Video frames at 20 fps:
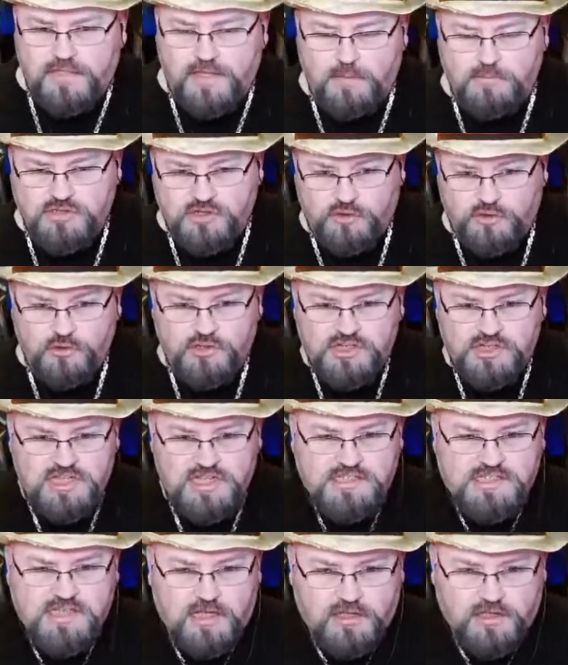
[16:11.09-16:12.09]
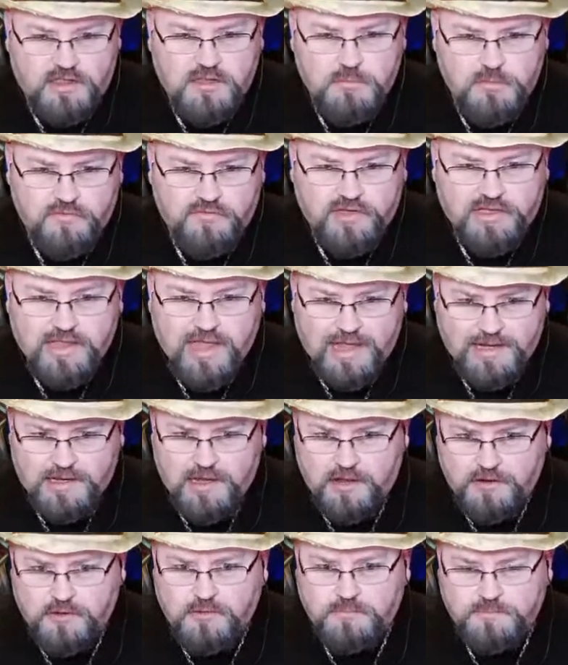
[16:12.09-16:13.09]
that was a big detail in the movie
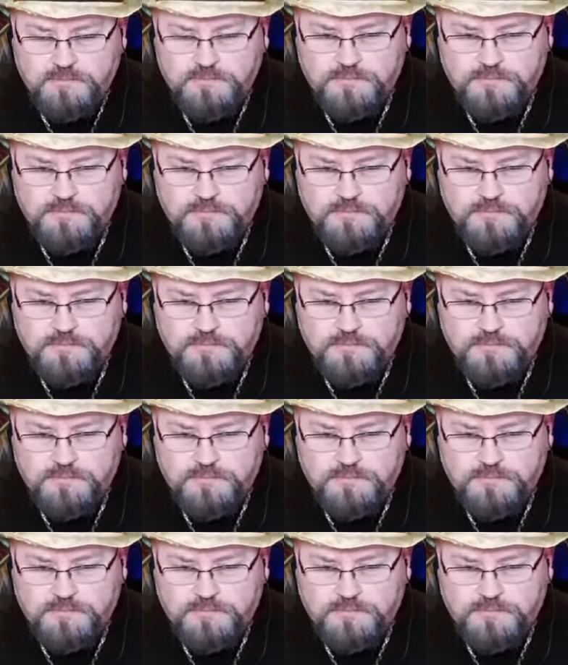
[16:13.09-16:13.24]
Gladiator.